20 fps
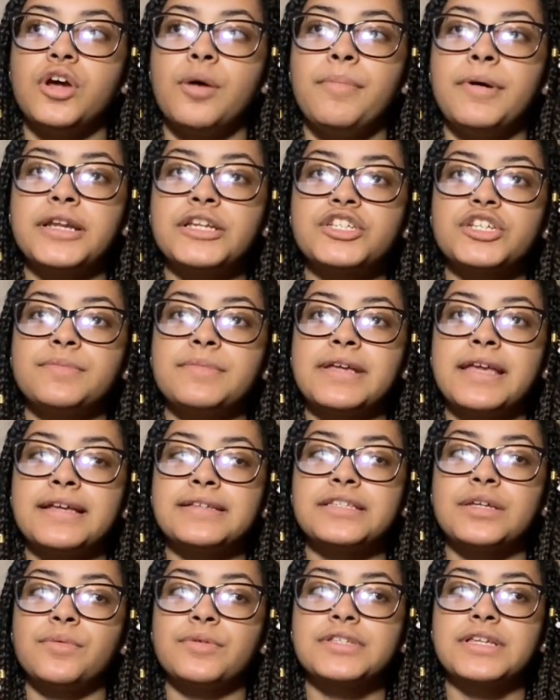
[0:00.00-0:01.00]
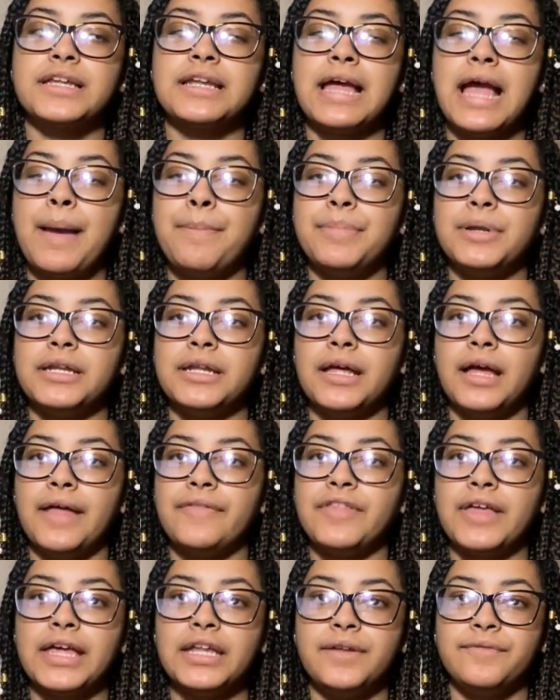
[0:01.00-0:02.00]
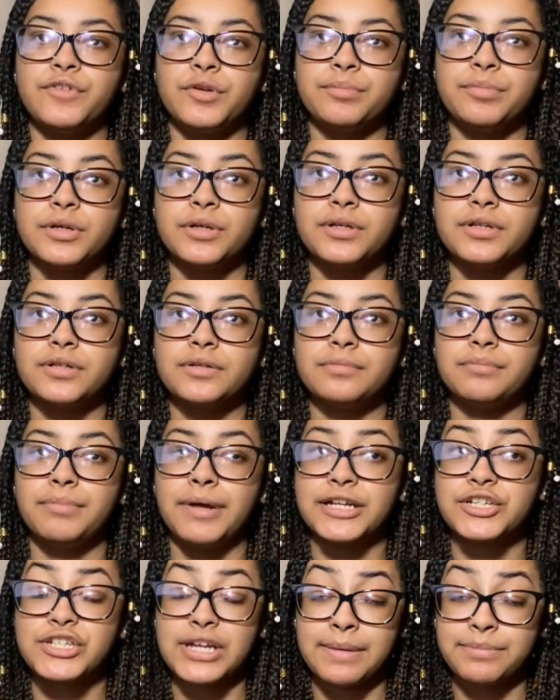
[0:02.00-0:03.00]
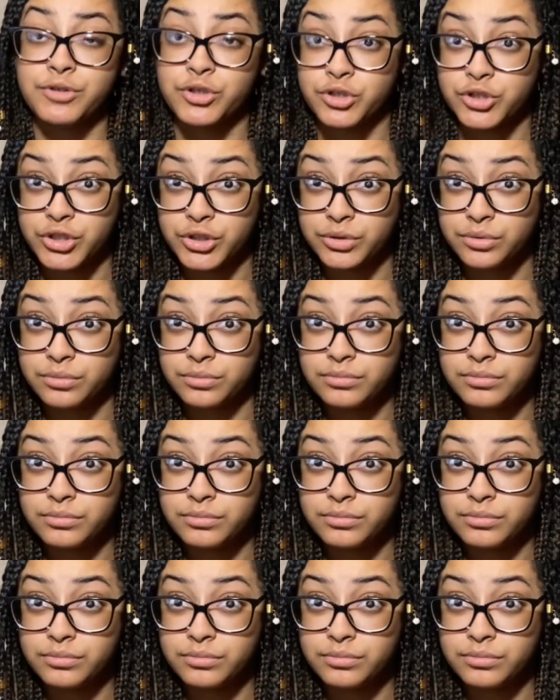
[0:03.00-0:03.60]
Nobody should be guessing what's gonna happen at the end of your book by chapter 2.